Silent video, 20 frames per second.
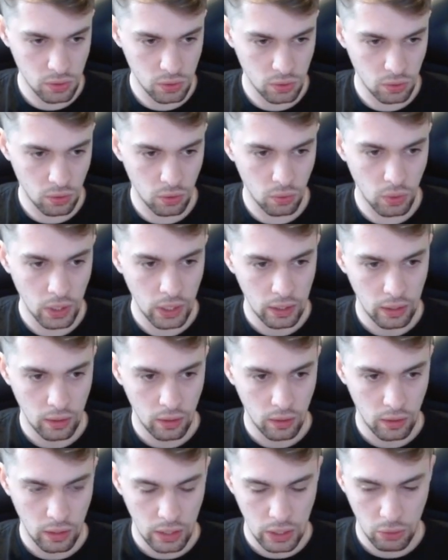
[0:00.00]
So
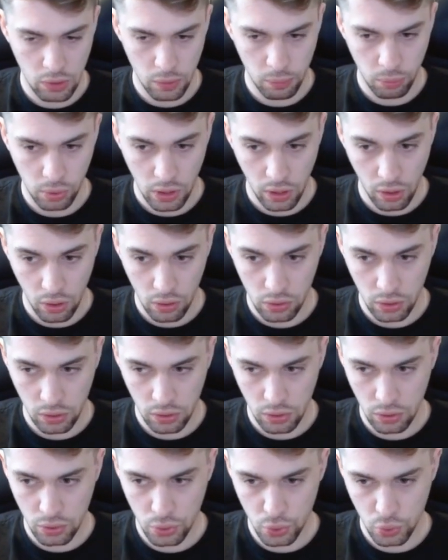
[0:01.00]
our
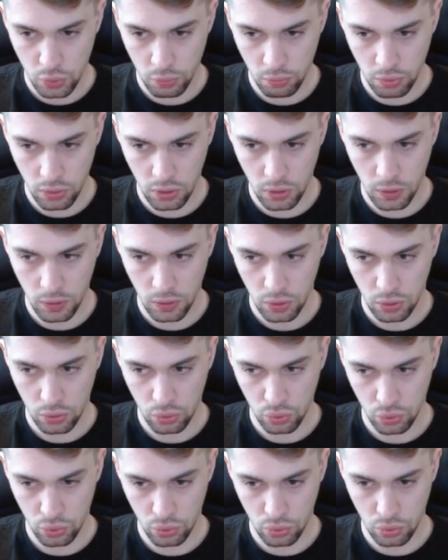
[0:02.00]
priority should be
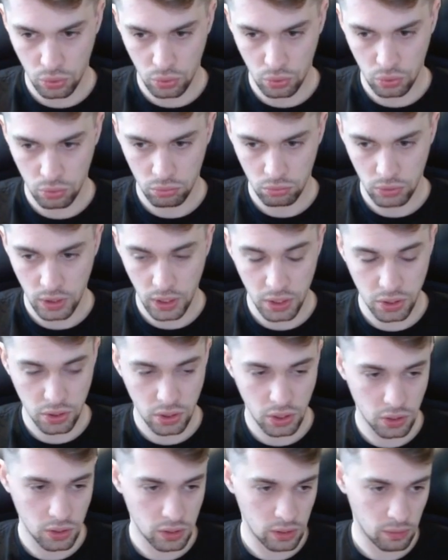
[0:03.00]
to
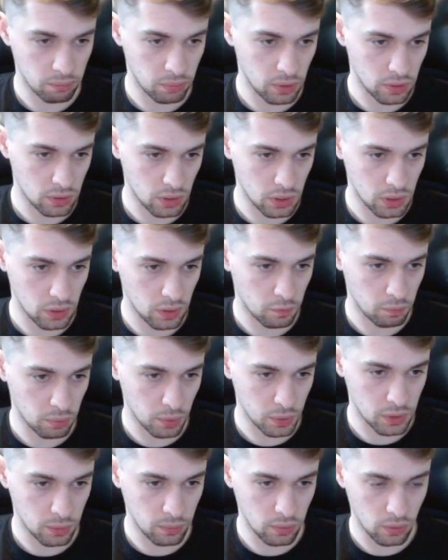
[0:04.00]
exchange some pieces if
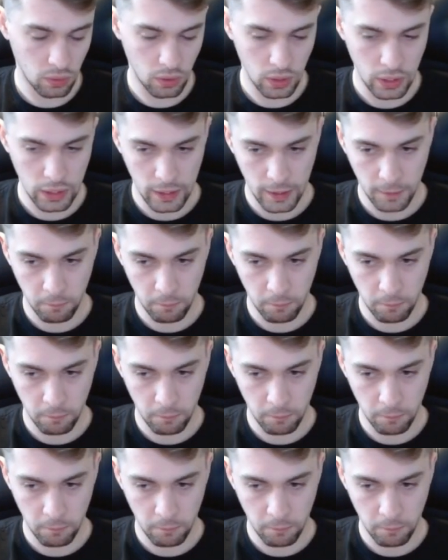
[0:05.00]
possible,